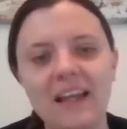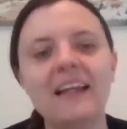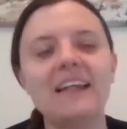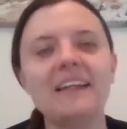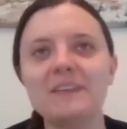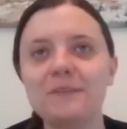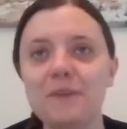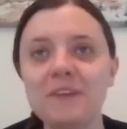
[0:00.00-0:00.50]

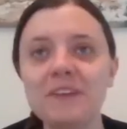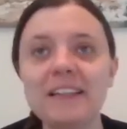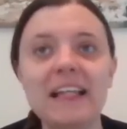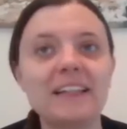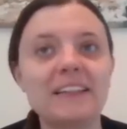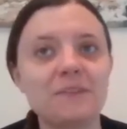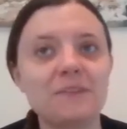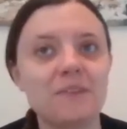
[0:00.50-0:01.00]
And I suppose
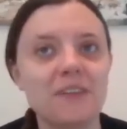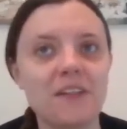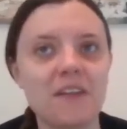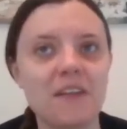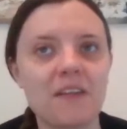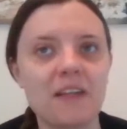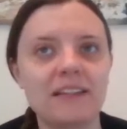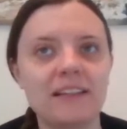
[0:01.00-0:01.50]
that's one of
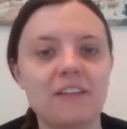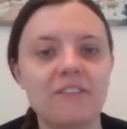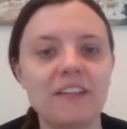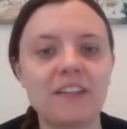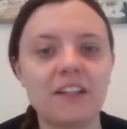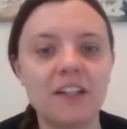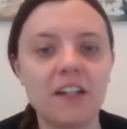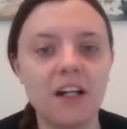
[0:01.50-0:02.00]
the things, having
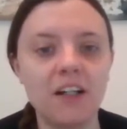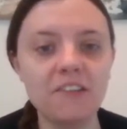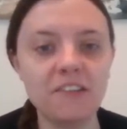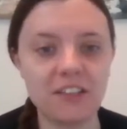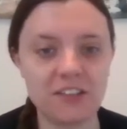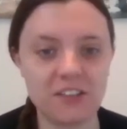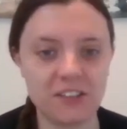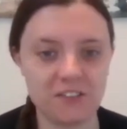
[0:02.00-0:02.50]
the
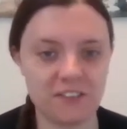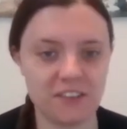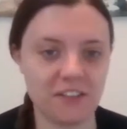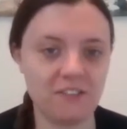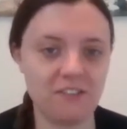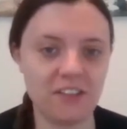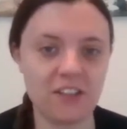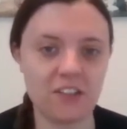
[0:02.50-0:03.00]
courage of the
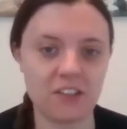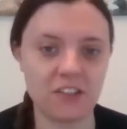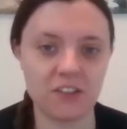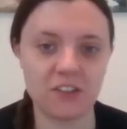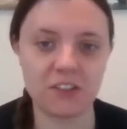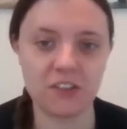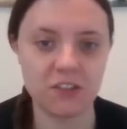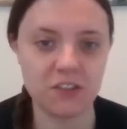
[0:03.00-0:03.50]

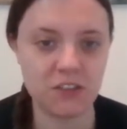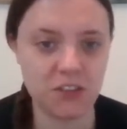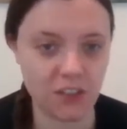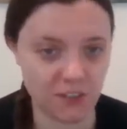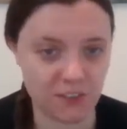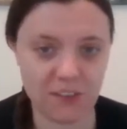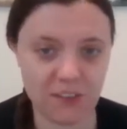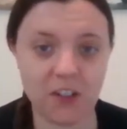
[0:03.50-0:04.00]
convictions to
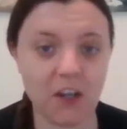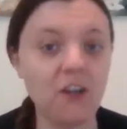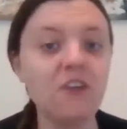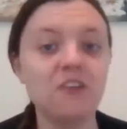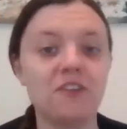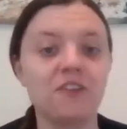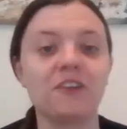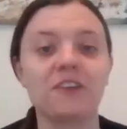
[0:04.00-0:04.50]
just go
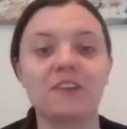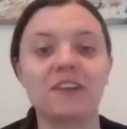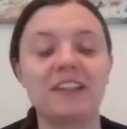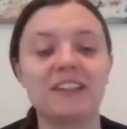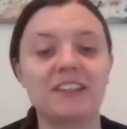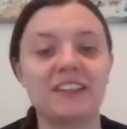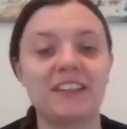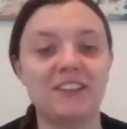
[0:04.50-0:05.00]
for
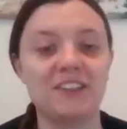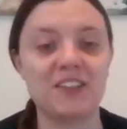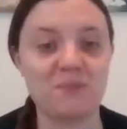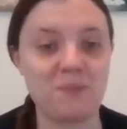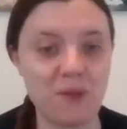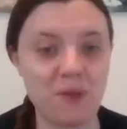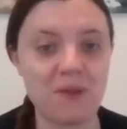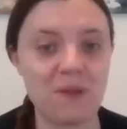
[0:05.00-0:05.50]
it and
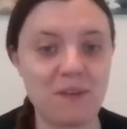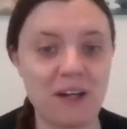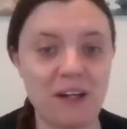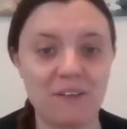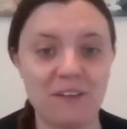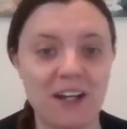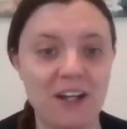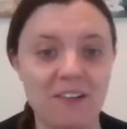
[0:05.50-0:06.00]
just put them
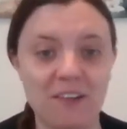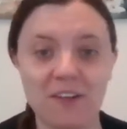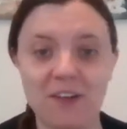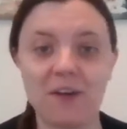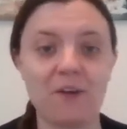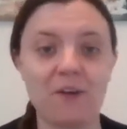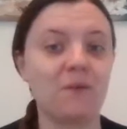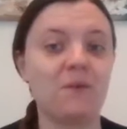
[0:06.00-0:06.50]
out there and
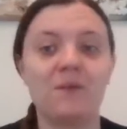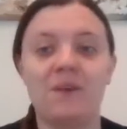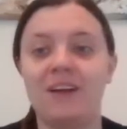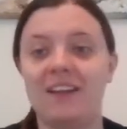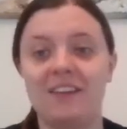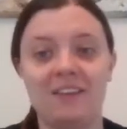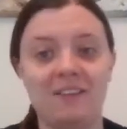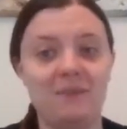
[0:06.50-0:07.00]
go,
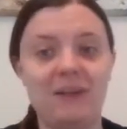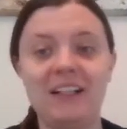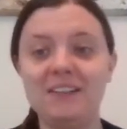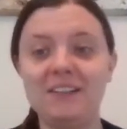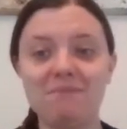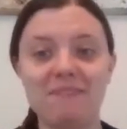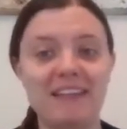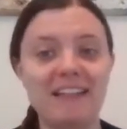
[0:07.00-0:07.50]

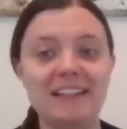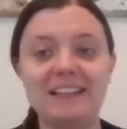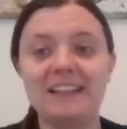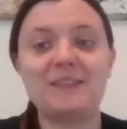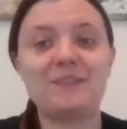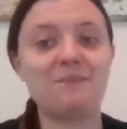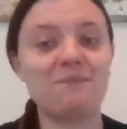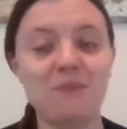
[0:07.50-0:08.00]
well, this
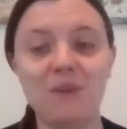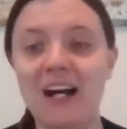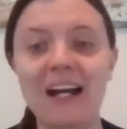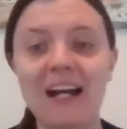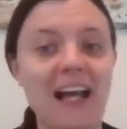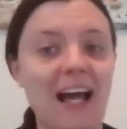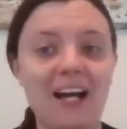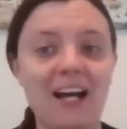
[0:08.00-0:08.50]
is what
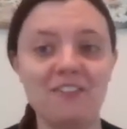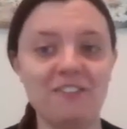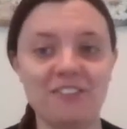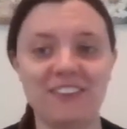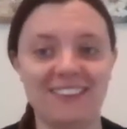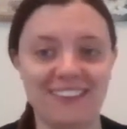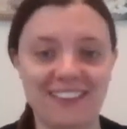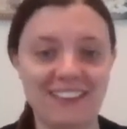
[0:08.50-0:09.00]
I have.
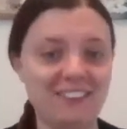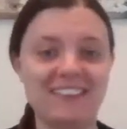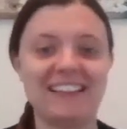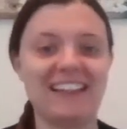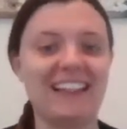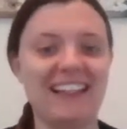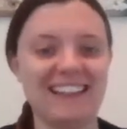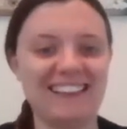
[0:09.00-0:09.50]
Here
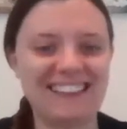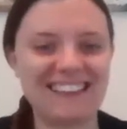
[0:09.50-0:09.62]
it is.